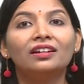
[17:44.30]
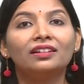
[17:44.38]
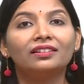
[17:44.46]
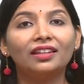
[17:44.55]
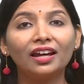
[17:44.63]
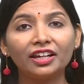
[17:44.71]

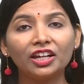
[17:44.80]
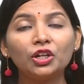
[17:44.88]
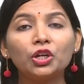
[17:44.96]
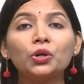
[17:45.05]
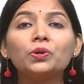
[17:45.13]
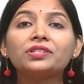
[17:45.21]
The
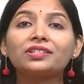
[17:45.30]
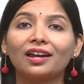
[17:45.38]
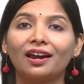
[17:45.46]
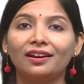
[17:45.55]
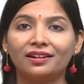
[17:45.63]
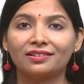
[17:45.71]
induced
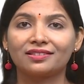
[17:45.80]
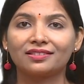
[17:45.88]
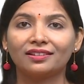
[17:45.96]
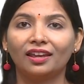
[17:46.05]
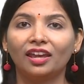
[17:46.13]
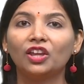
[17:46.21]
currents
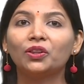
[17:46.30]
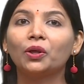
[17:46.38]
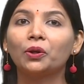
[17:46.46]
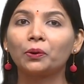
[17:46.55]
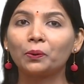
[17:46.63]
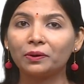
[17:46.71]
in
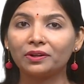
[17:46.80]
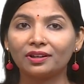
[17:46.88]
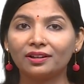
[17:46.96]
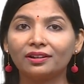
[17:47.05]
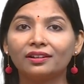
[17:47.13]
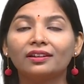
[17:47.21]
the
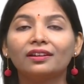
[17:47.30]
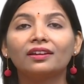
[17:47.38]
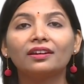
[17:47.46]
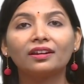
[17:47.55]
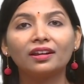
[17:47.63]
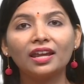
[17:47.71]
rotor
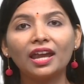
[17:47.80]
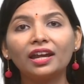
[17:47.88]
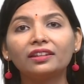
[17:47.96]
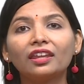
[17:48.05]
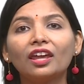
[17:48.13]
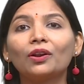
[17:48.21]

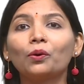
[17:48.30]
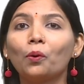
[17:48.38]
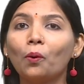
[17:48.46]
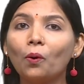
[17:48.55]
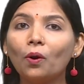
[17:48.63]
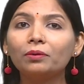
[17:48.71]
create their
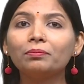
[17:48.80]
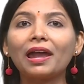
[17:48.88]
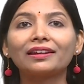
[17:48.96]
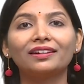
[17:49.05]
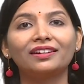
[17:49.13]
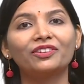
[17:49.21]
own
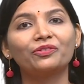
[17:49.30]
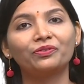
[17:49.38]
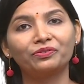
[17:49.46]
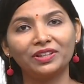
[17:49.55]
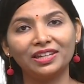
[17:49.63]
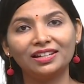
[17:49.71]
magnetic
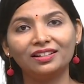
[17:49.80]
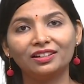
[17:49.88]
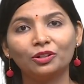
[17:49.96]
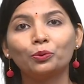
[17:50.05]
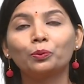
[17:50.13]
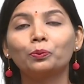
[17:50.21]
field
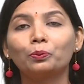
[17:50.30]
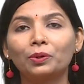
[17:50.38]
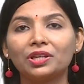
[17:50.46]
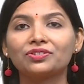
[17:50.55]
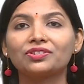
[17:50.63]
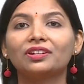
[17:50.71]

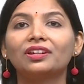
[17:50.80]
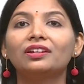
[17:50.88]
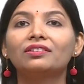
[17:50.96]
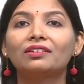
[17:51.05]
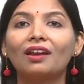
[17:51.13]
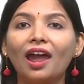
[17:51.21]
which
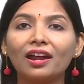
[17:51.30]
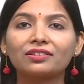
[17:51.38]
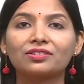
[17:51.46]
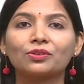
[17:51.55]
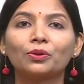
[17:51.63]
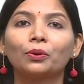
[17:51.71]

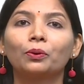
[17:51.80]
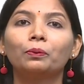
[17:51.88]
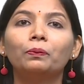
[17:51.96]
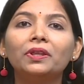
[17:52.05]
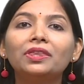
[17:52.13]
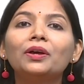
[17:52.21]
interacts
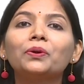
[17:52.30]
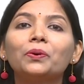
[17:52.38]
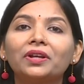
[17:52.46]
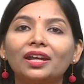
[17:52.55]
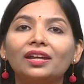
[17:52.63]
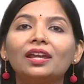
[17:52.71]
with the
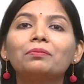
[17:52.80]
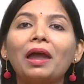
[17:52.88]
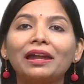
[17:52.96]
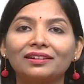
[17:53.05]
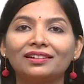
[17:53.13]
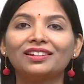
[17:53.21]
rotating
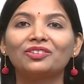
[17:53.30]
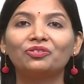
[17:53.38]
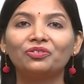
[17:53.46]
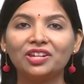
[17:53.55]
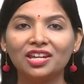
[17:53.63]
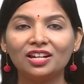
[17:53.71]
magnetic
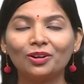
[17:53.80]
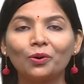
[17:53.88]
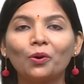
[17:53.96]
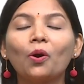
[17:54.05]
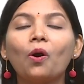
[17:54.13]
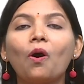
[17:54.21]
field
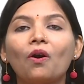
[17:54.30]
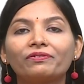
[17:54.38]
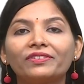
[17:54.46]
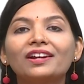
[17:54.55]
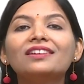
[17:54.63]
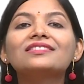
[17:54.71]
of
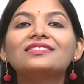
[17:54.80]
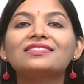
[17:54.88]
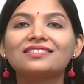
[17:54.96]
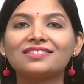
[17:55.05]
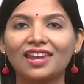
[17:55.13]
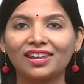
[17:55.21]
the
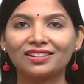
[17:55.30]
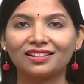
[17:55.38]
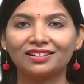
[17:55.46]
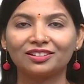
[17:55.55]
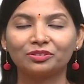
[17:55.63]
stator.